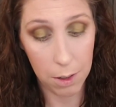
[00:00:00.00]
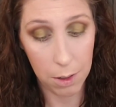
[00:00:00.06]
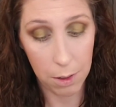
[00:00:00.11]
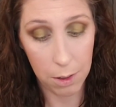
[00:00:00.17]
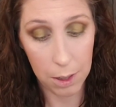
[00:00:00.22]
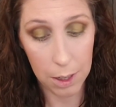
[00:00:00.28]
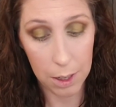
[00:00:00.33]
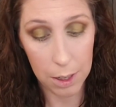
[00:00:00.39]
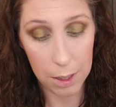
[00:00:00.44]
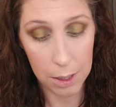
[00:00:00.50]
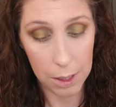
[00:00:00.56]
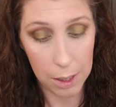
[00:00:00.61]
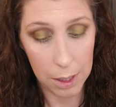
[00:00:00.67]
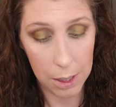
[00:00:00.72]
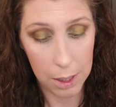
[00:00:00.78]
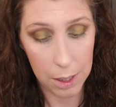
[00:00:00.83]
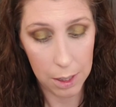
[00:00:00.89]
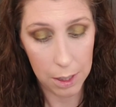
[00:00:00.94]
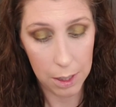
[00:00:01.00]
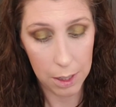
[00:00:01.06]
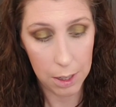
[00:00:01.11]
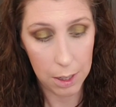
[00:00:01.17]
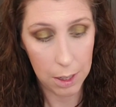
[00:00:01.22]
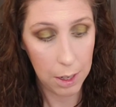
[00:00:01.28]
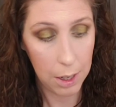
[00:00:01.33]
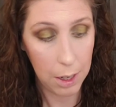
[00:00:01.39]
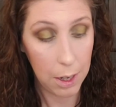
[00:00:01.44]
you guys.
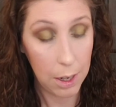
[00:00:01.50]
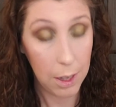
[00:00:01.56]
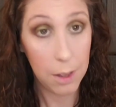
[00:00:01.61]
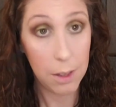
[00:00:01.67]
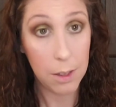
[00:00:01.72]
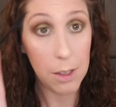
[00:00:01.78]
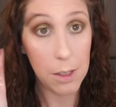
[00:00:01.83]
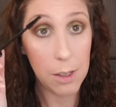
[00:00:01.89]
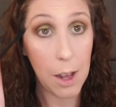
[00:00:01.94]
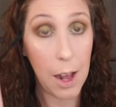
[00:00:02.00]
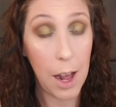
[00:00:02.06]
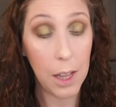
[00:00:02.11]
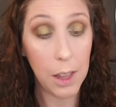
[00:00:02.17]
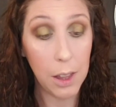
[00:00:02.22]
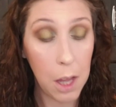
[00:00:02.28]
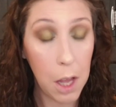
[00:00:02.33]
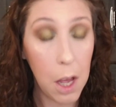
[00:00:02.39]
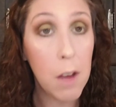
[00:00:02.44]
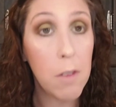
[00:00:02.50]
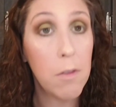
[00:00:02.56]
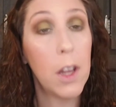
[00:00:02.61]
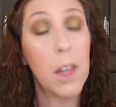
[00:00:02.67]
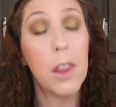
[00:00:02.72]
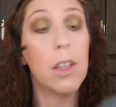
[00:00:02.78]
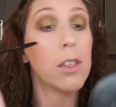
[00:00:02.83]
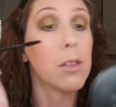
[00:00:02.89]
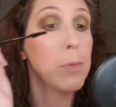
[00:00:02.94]
I love
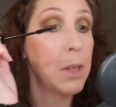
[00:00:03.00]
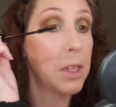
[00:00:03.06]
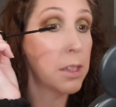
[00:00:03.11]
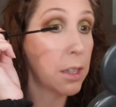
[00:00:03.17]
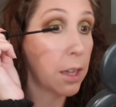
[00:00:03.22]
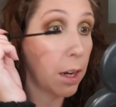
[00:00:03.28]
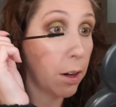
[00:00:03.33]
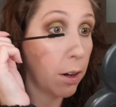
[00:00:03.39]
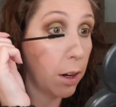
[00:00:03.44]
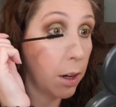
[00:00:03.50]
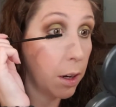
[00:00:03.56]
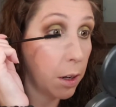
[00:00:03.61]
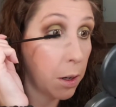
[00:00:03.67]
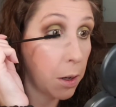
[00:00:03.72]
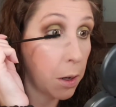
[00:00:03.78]
this mascara.